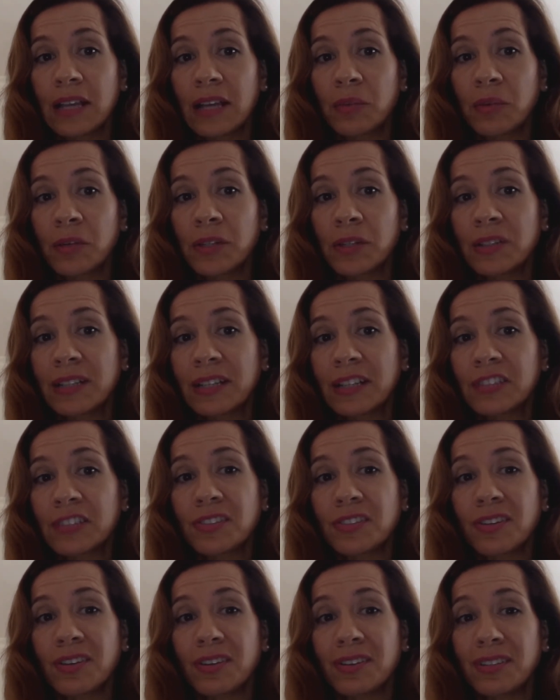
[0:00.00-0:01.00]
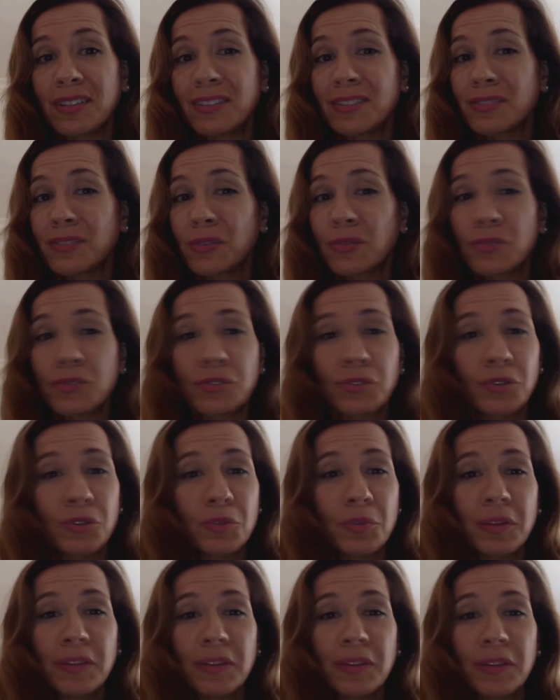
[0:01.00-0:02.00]
And what you touched on is so true
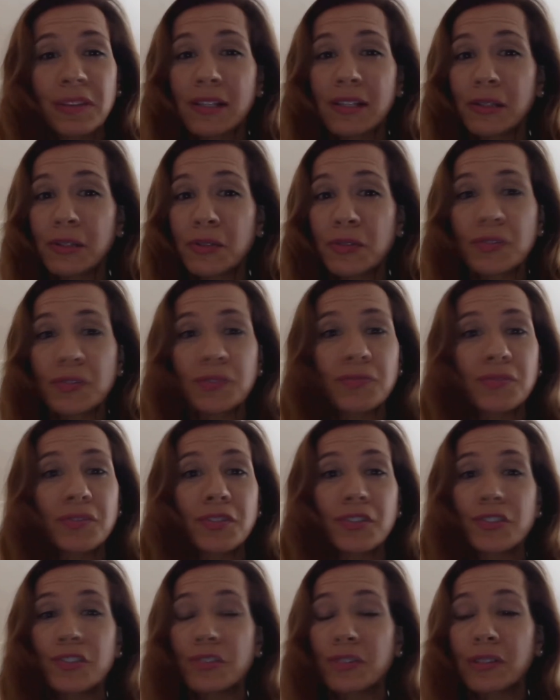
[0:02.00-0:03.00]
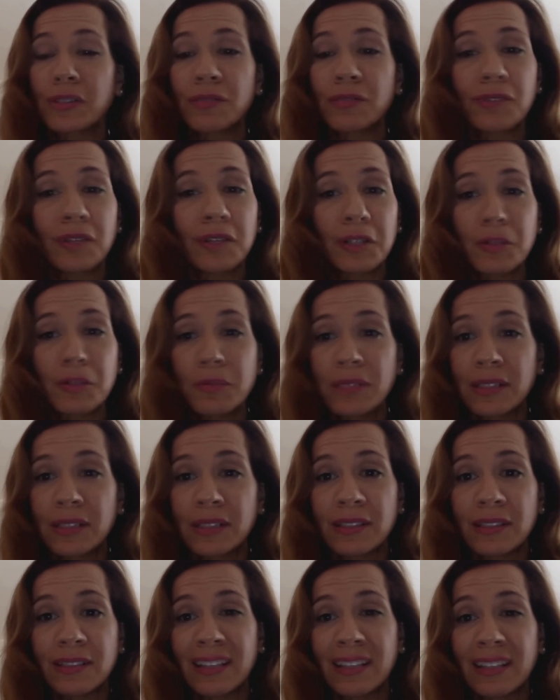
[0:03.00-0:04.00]
about the inclusive, nurturing
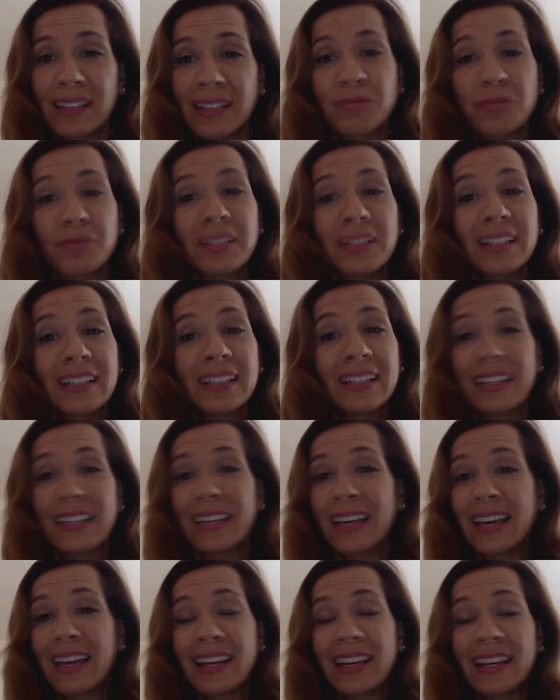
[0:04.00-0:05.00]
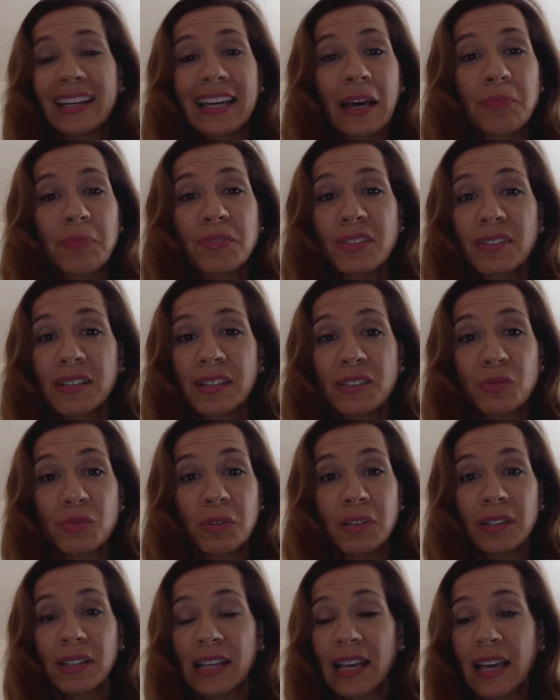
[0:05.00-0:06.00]
environment, that it really encapsulates
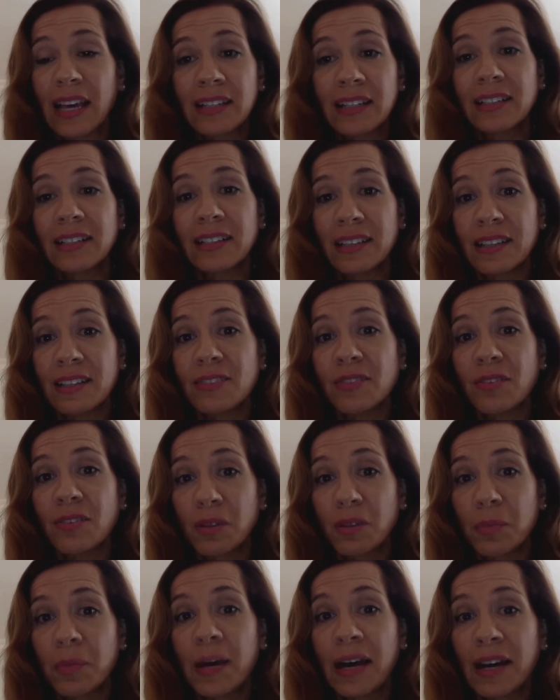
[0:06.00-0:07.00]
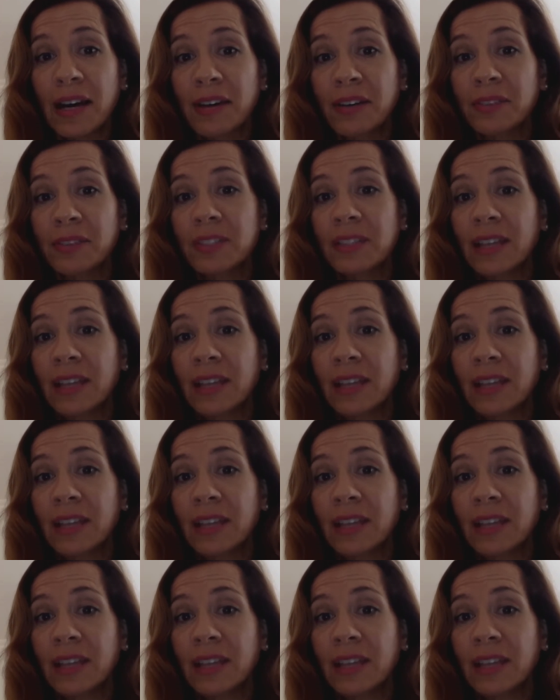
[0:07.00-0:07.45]
what Canada is all about.